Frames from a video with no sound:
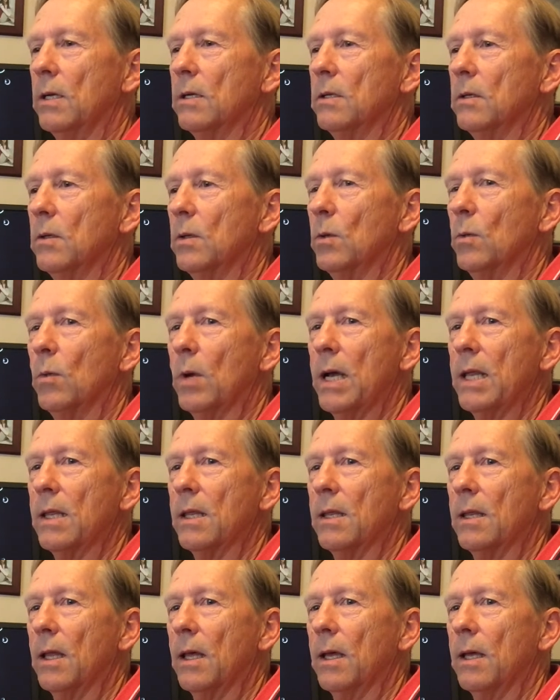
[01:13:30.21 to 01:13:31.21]
to the way
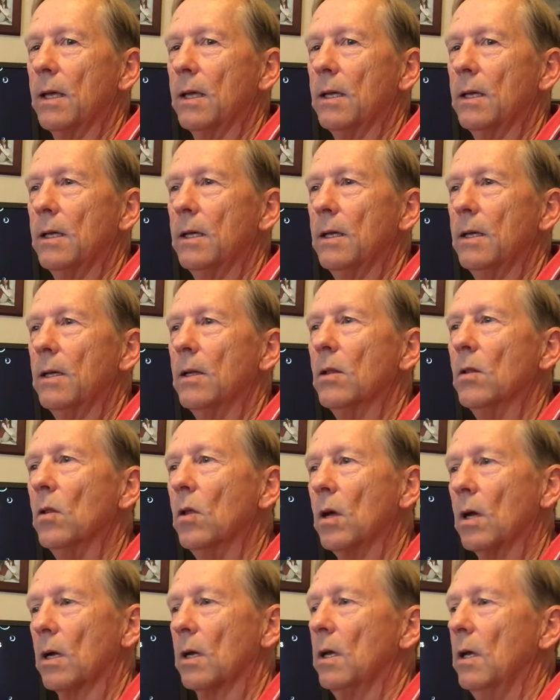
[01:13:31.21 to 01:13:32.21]
that they
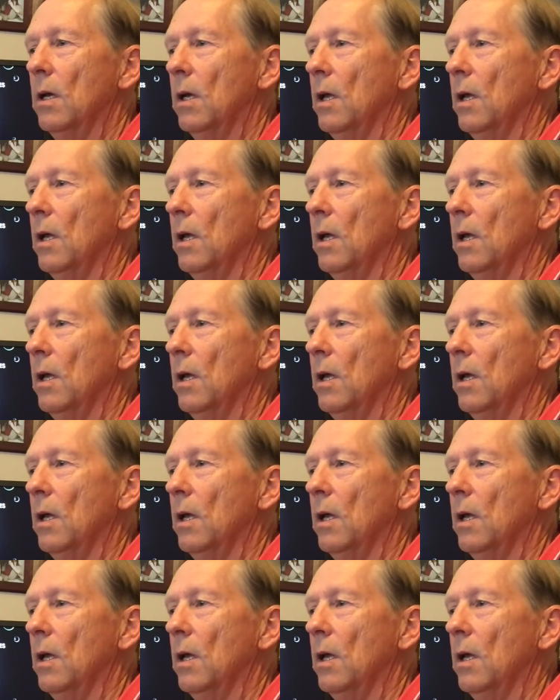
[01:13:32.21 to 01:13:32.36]
look.